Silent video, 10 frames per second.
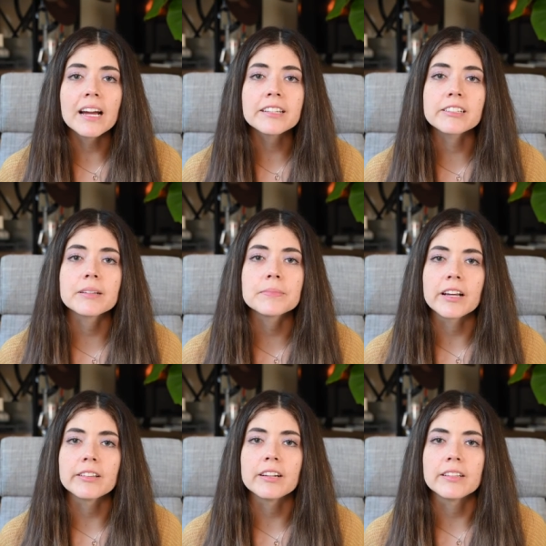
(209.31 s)
ice creams
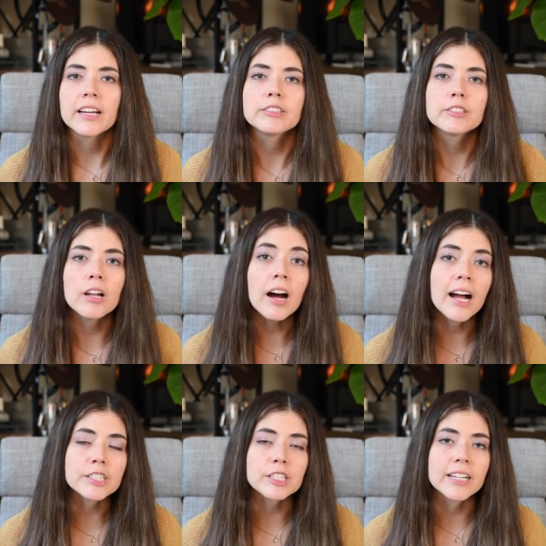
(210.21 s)
out there that do not
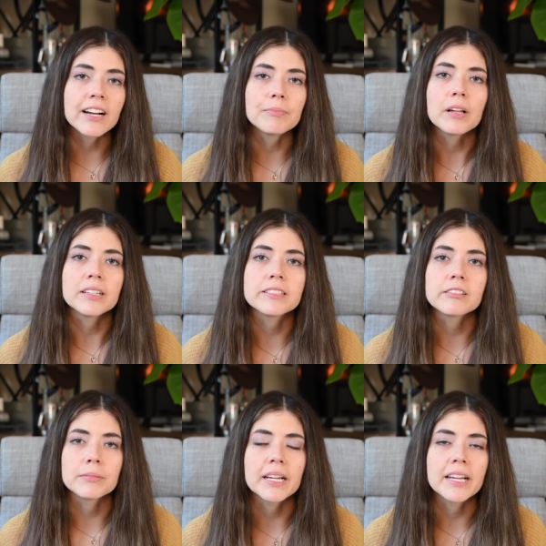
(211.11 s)
actually have
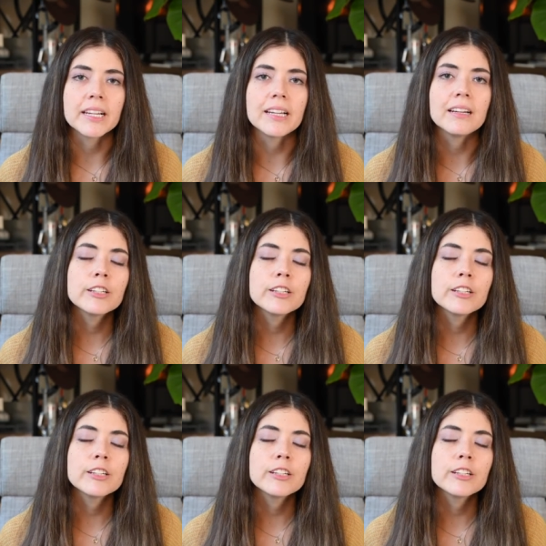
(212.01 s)
polysorbate eighty.